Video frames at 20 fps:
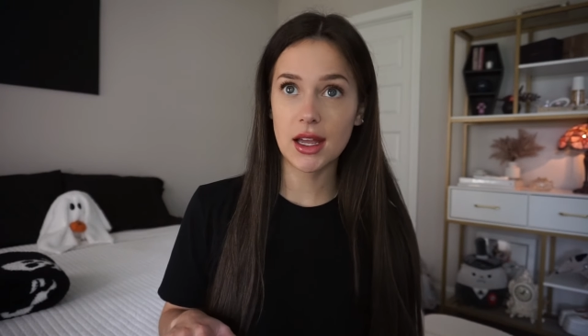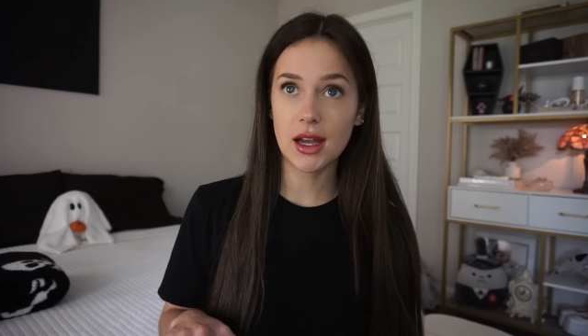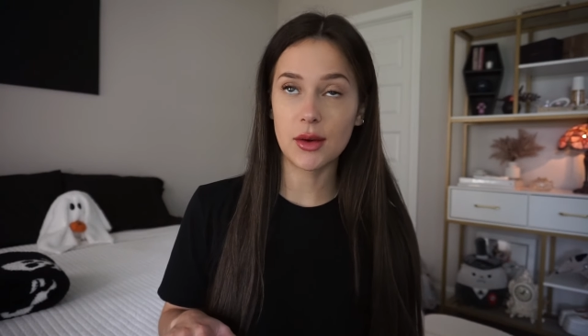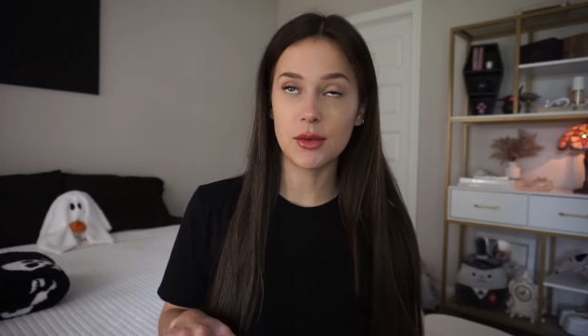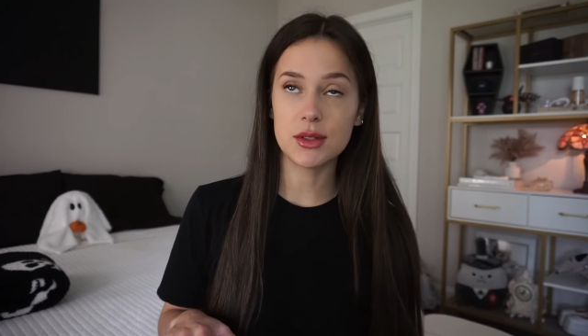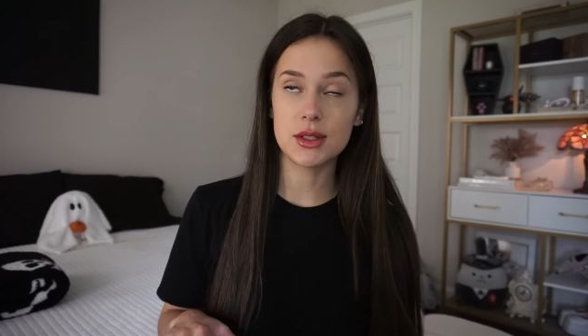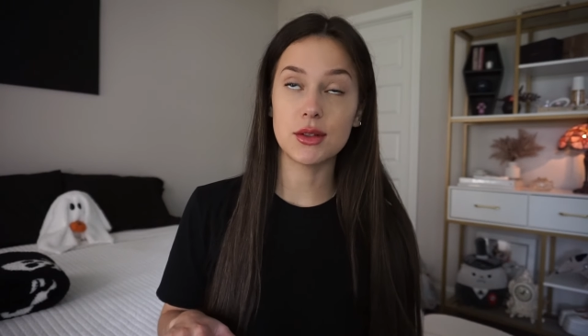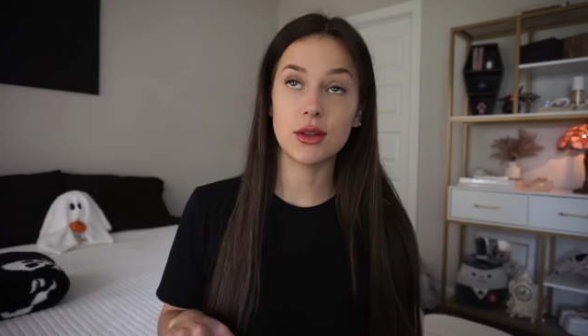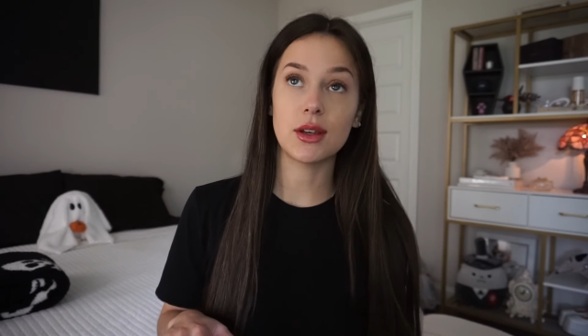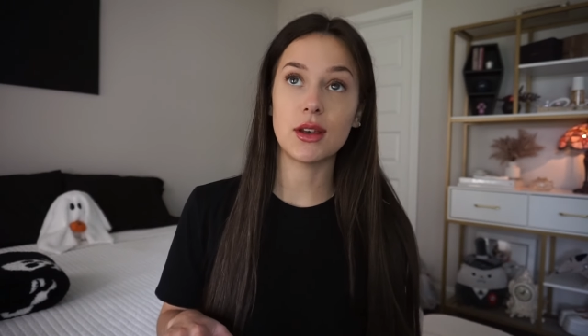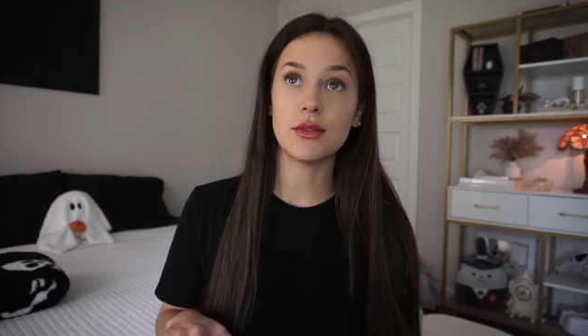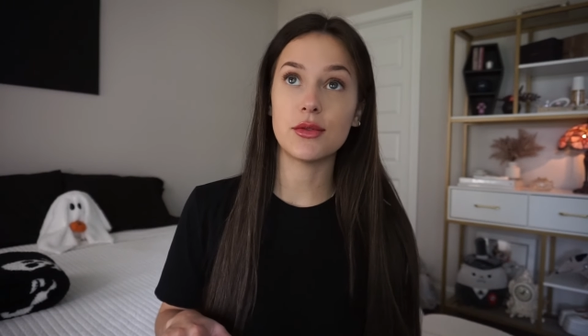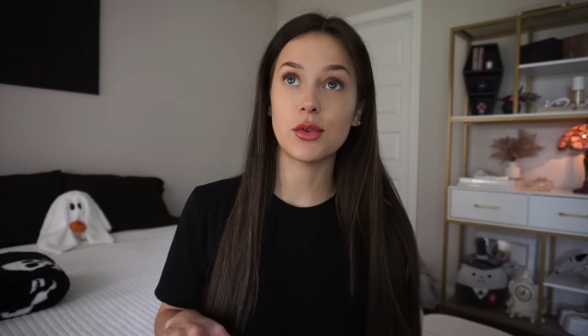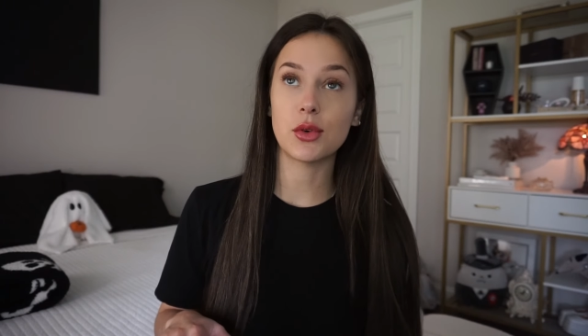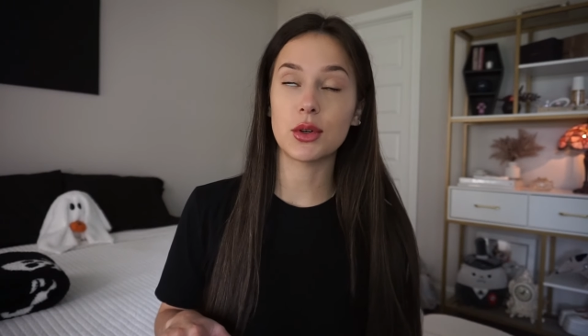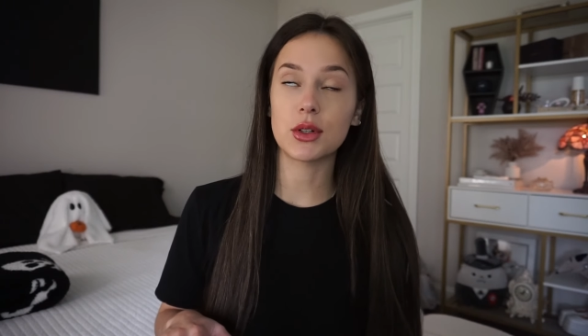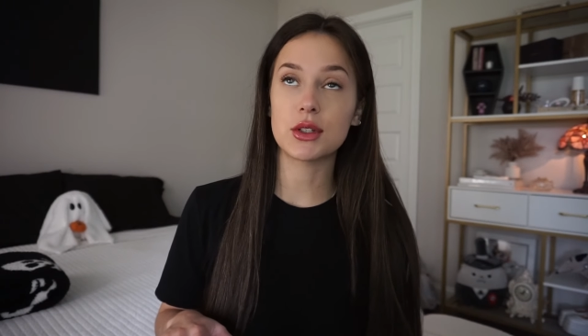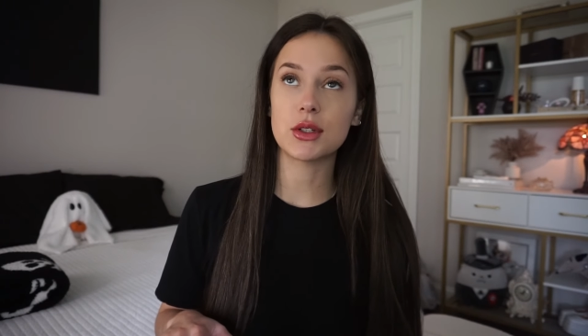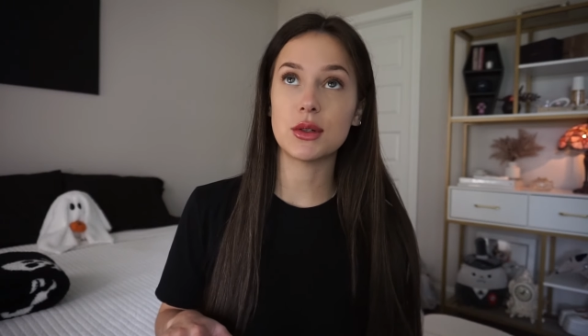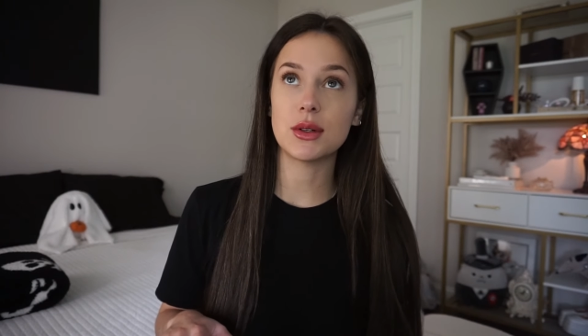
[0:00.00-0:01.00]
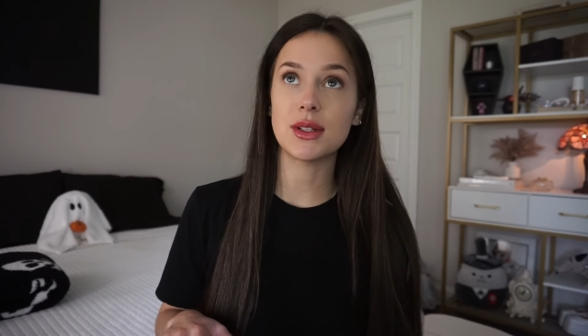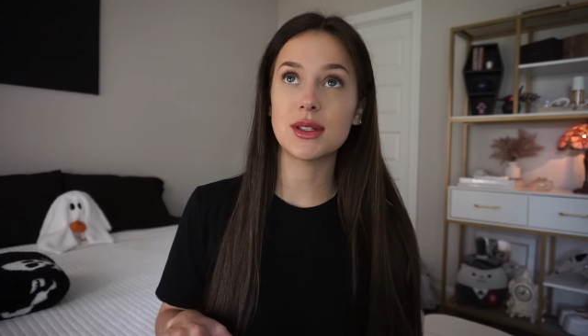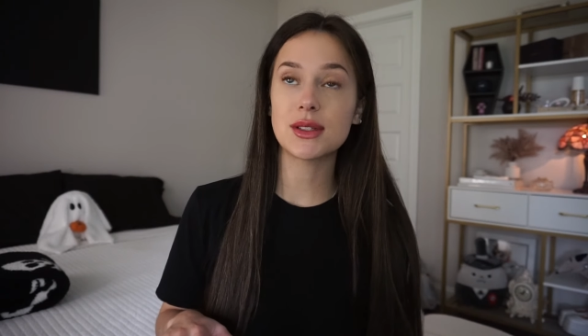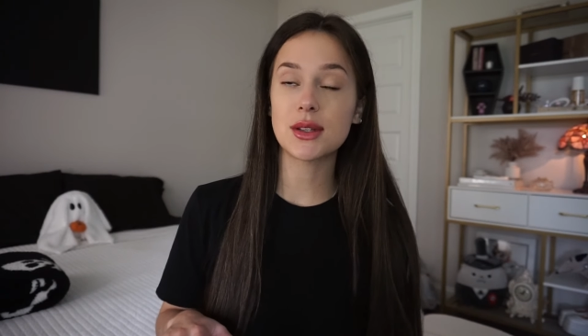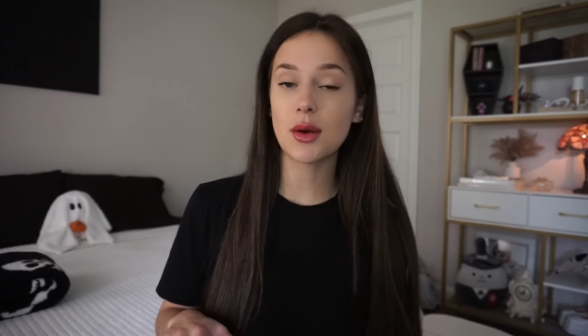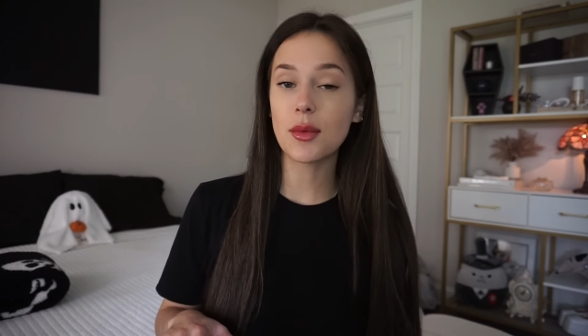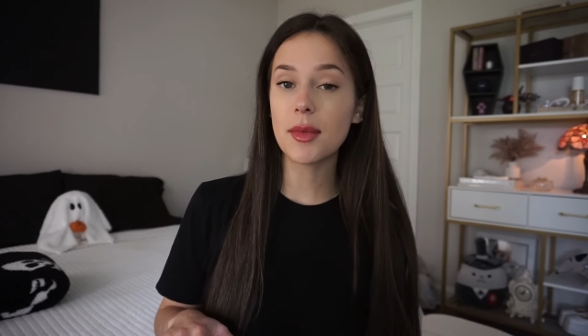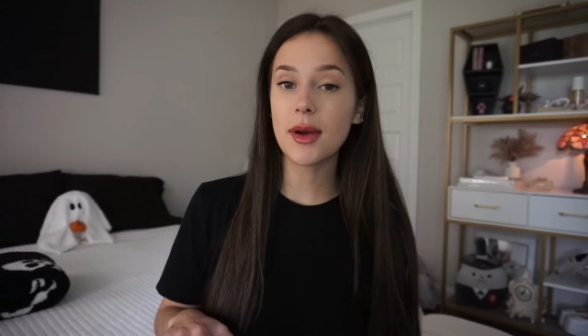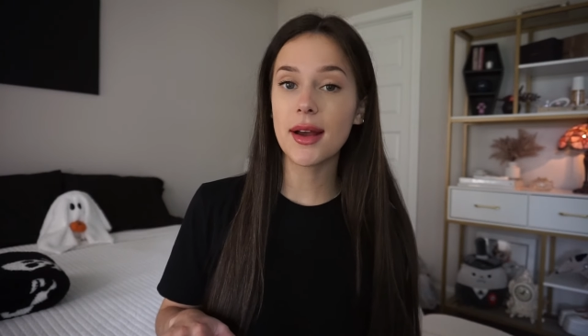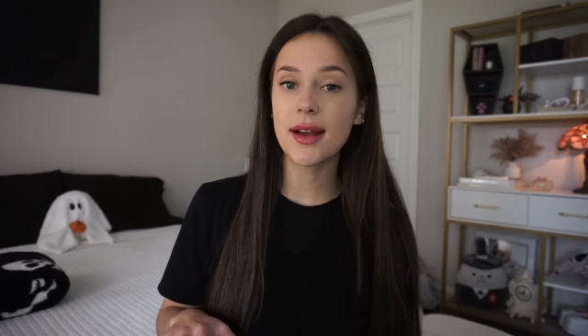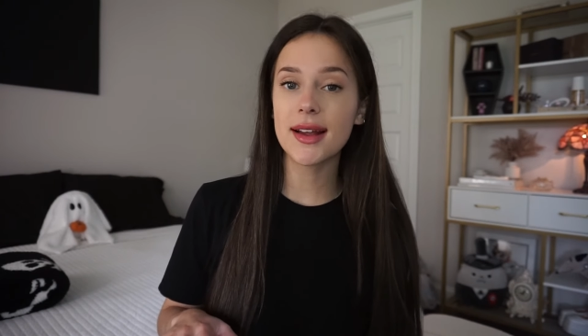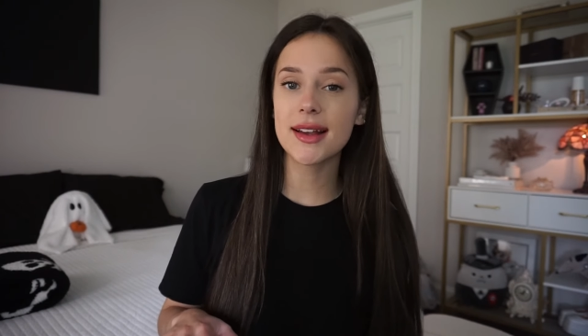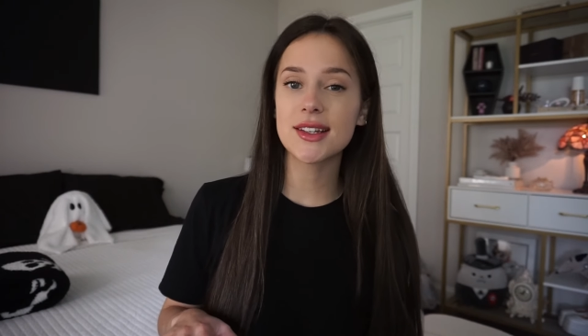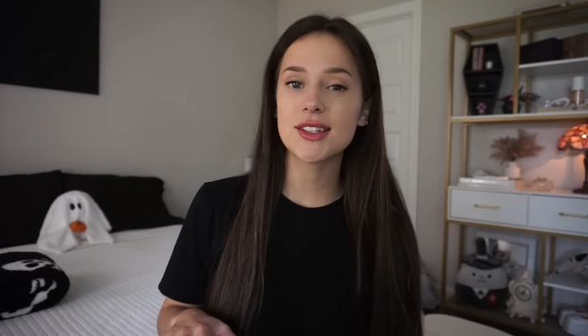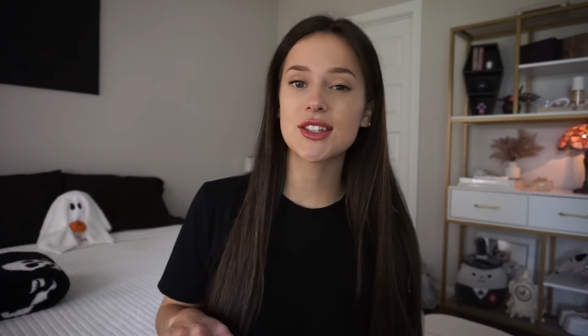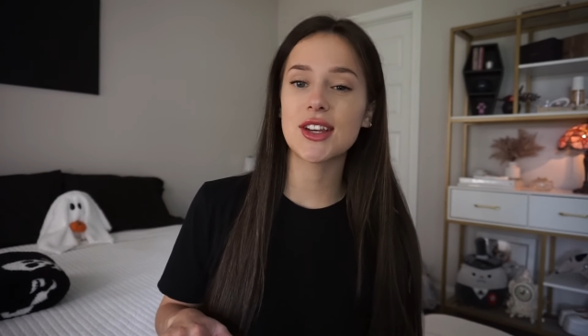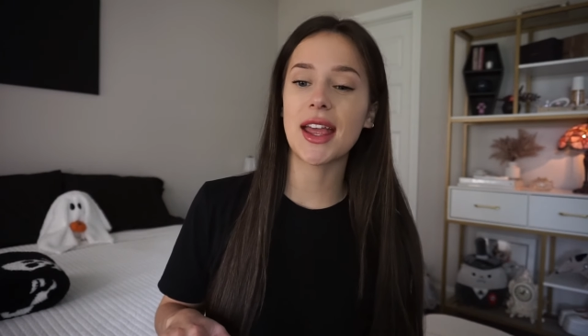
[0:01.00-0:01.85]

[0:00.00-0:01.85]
I was looking forward to it so much,